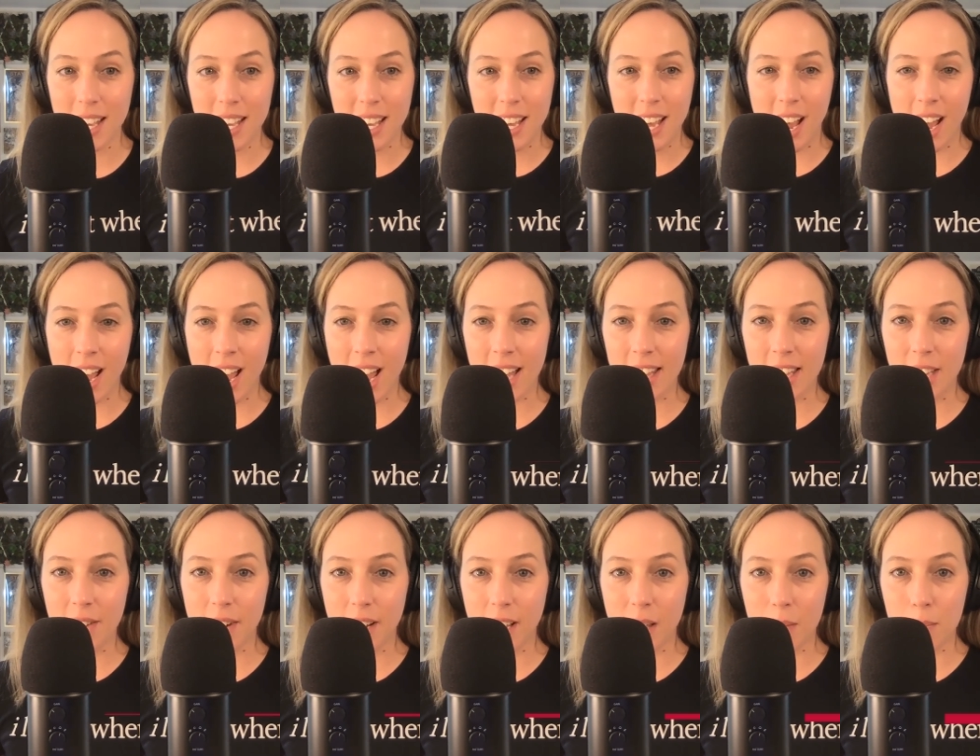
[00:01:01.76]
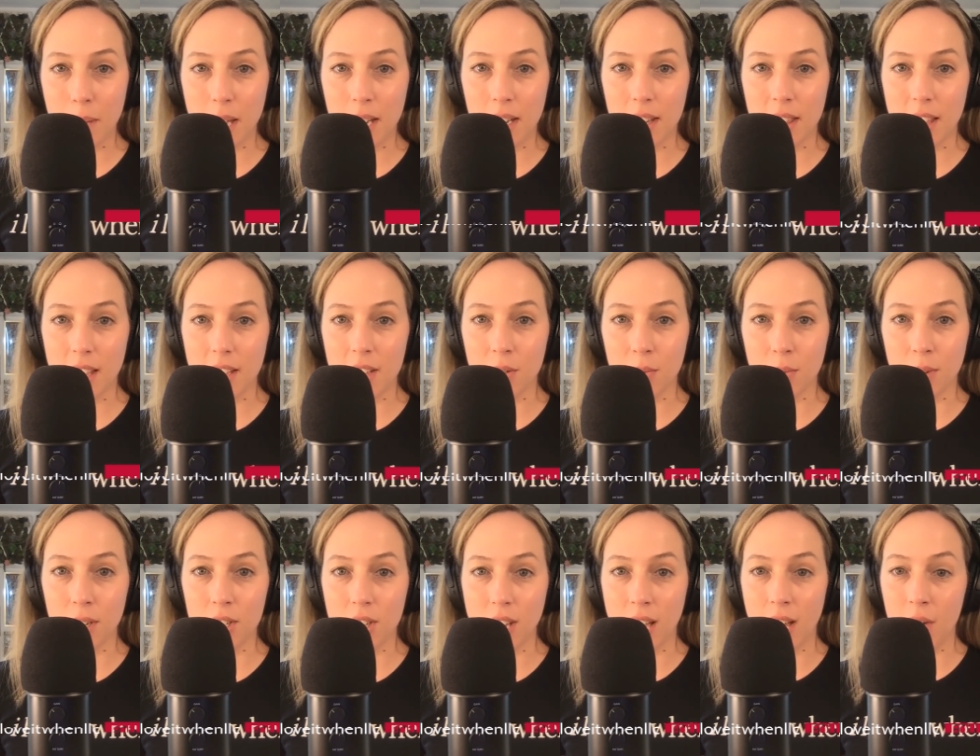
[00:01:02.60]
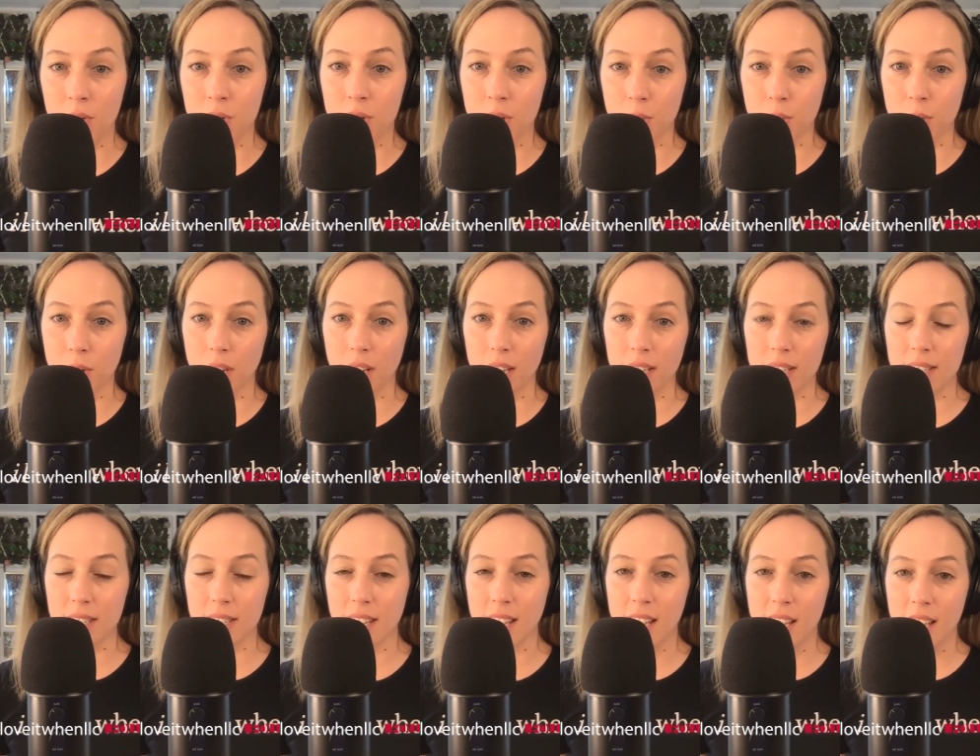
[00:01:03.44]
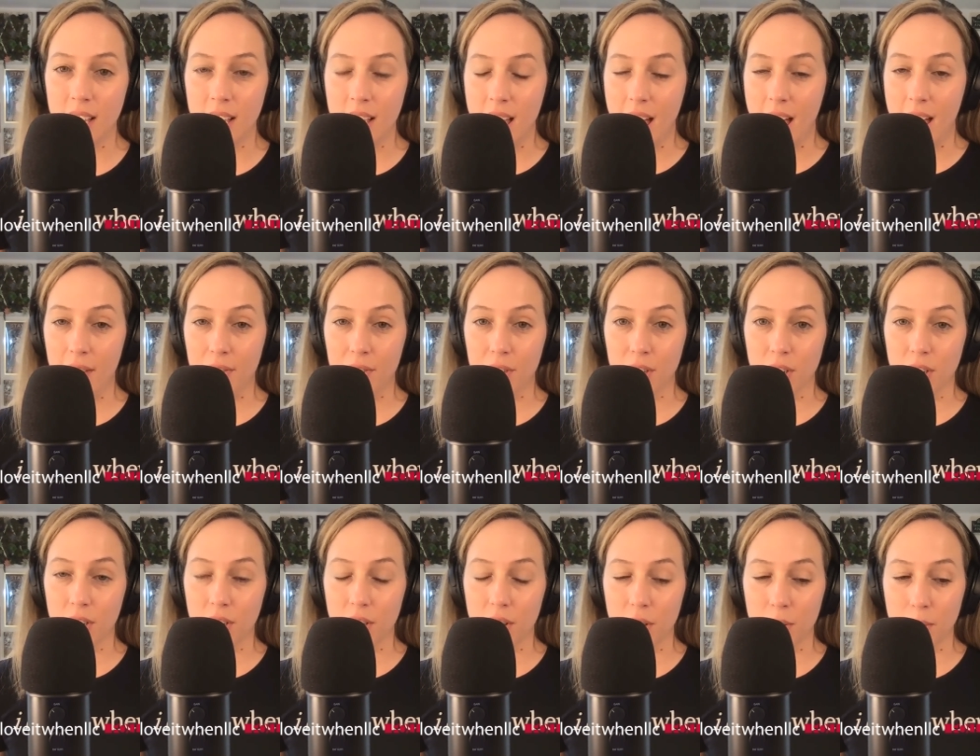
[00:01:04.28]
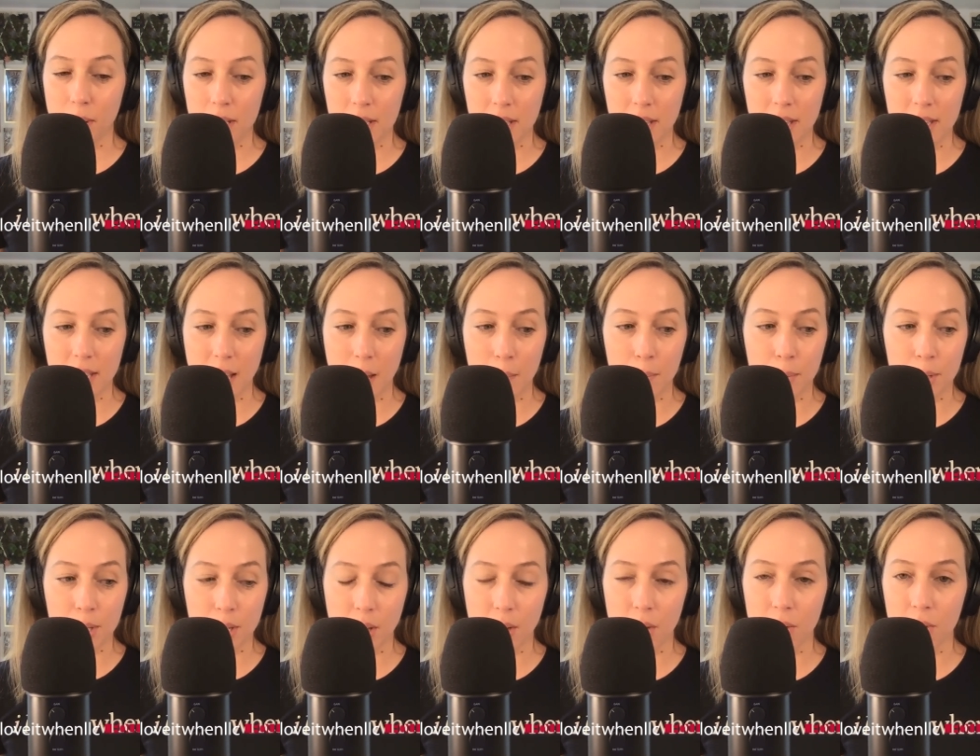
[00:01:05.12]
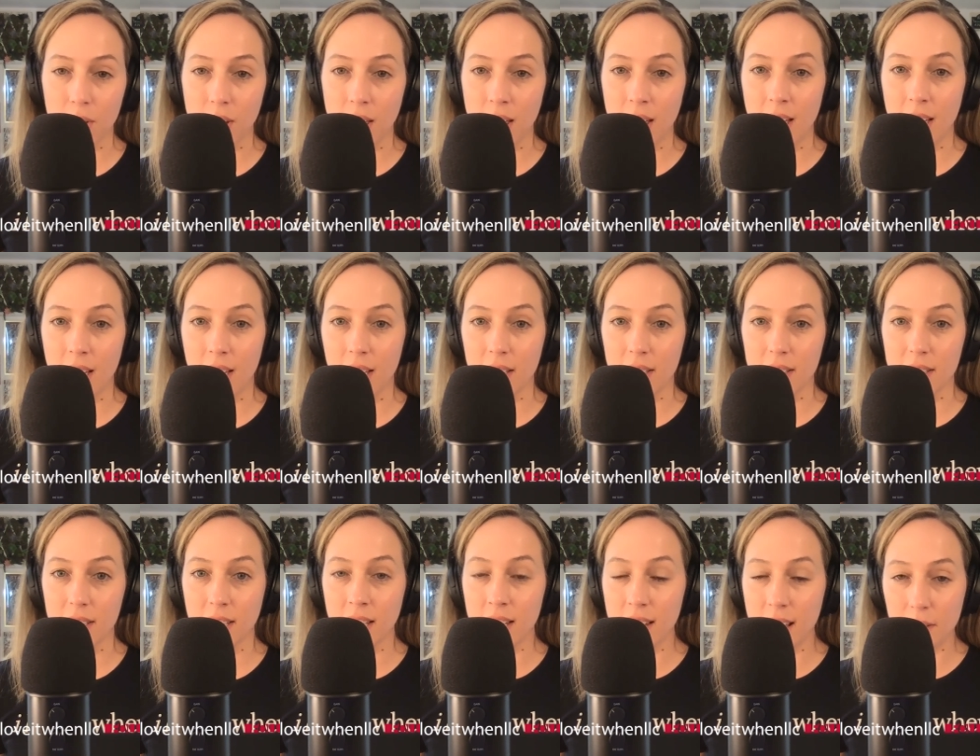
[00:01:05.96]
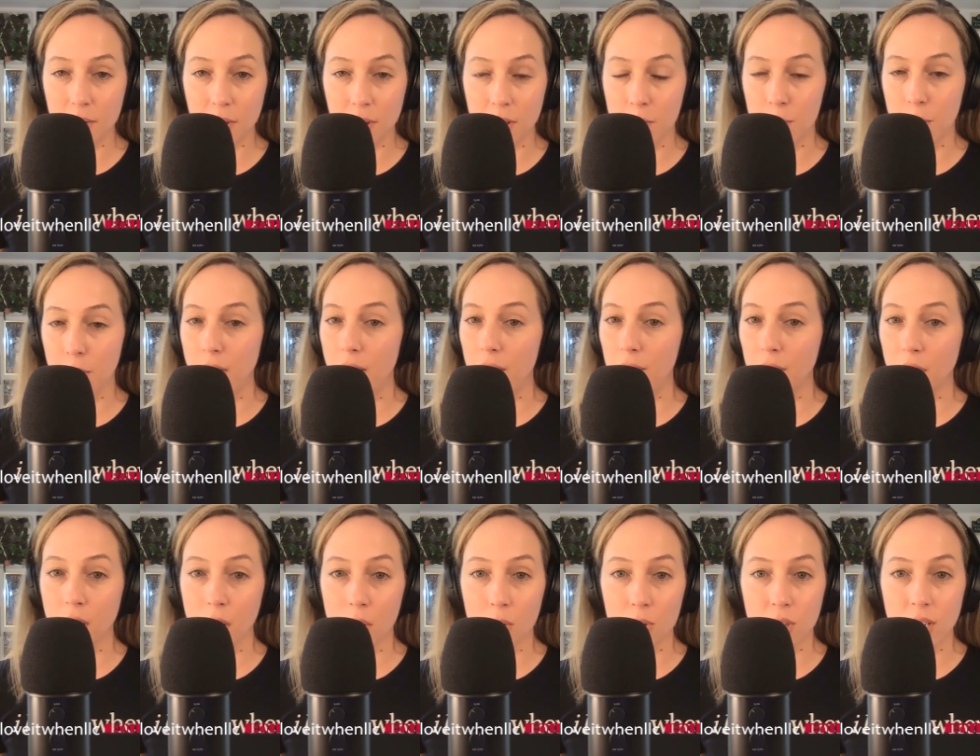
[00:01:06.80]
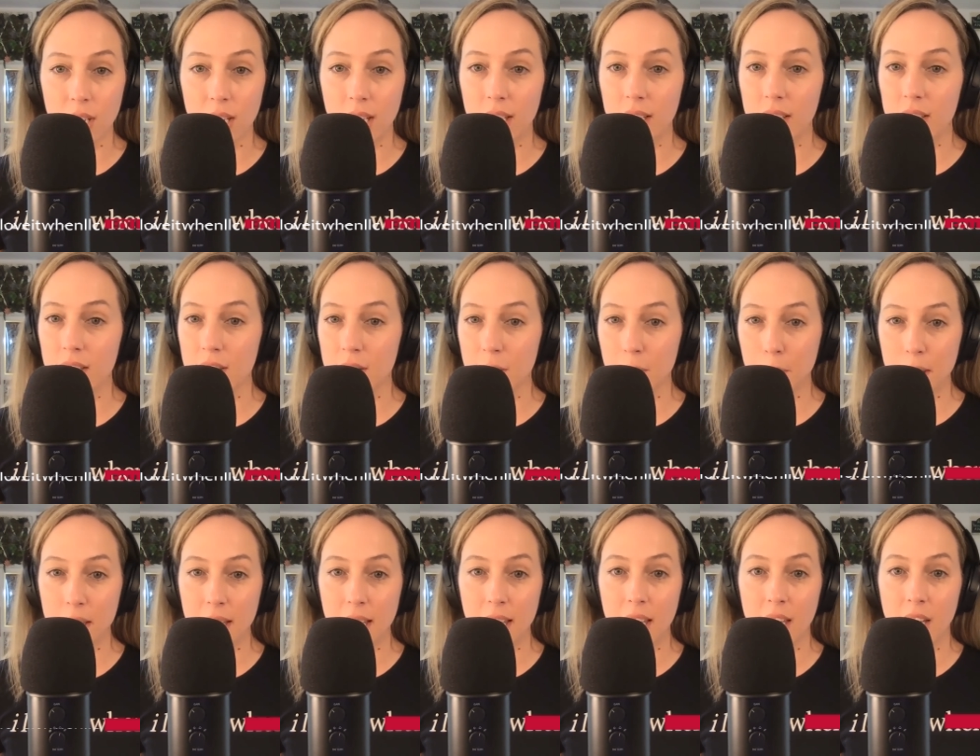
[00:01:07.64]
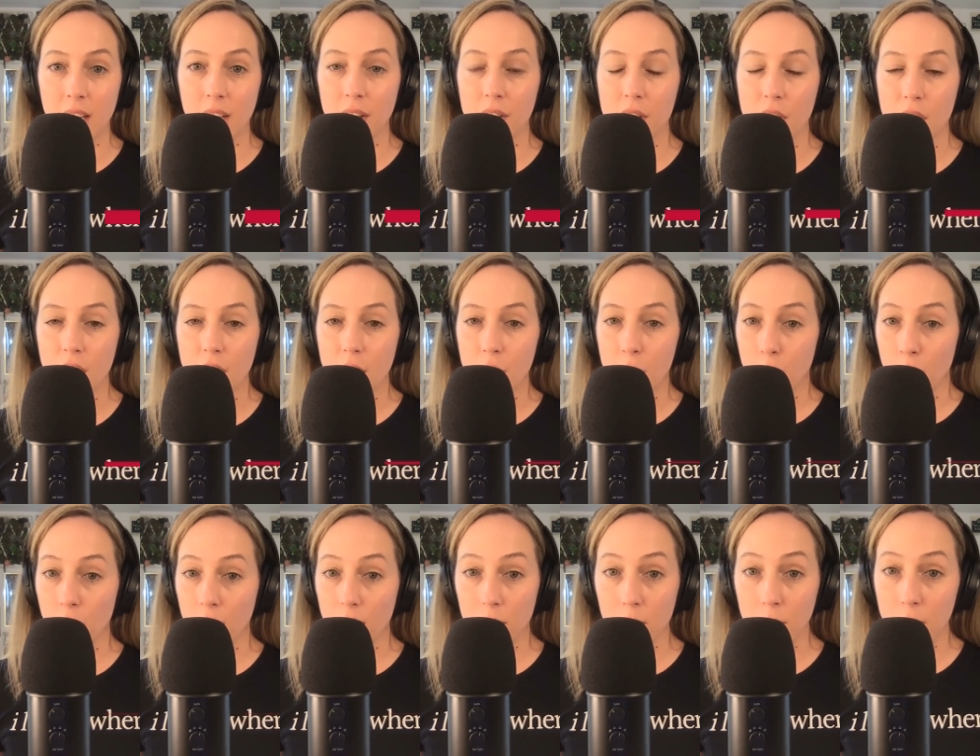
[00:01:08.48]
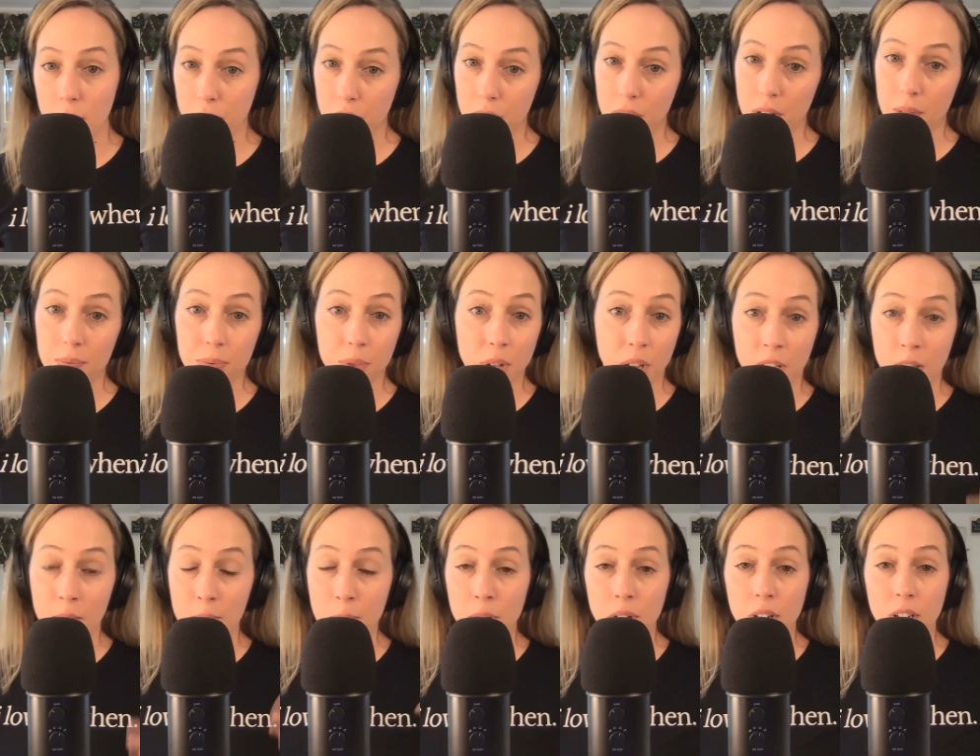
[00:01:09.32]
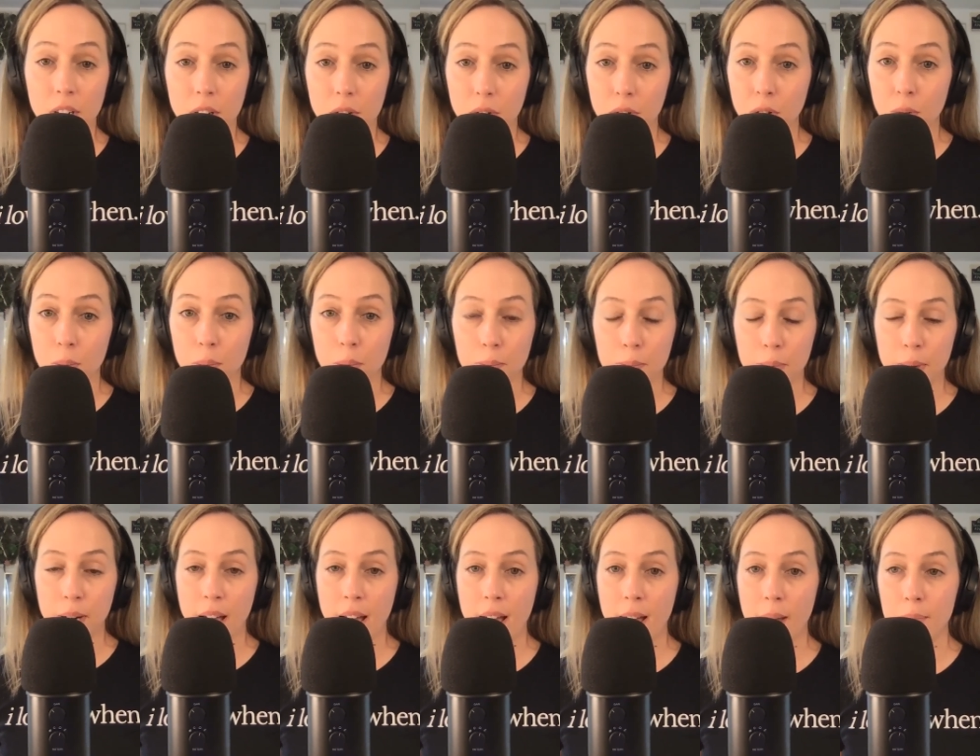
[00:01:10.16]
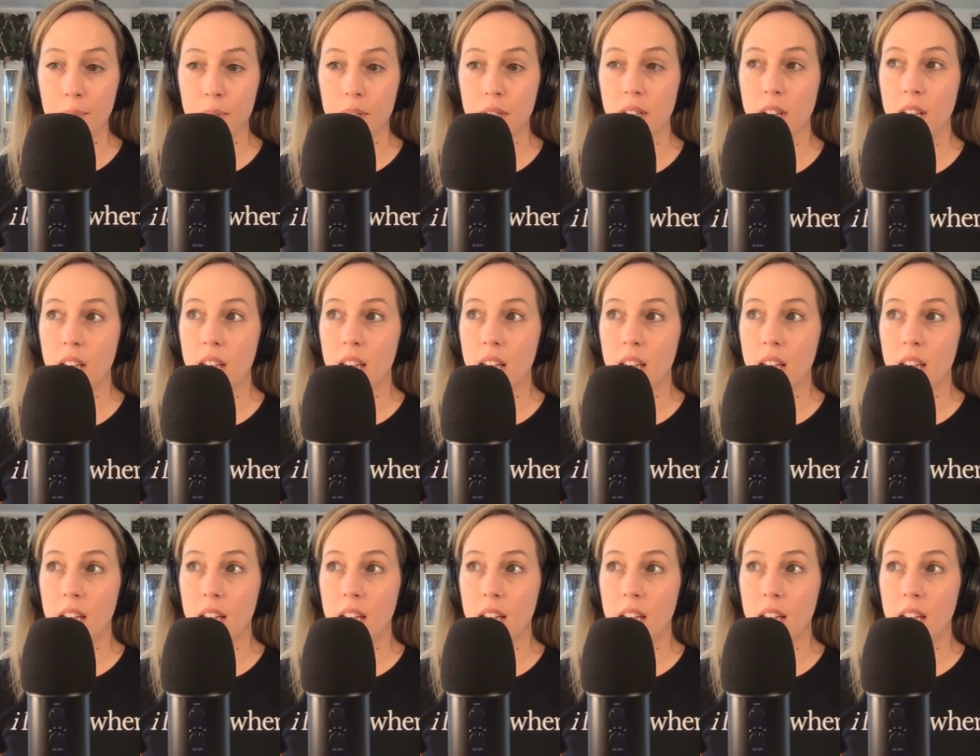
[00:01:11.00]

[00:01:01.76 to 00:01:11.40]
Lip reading: I highly recommend that you reach out to Royce after the rest of this episode and connect with him around coaching, speaking, working with a community group, perhaps.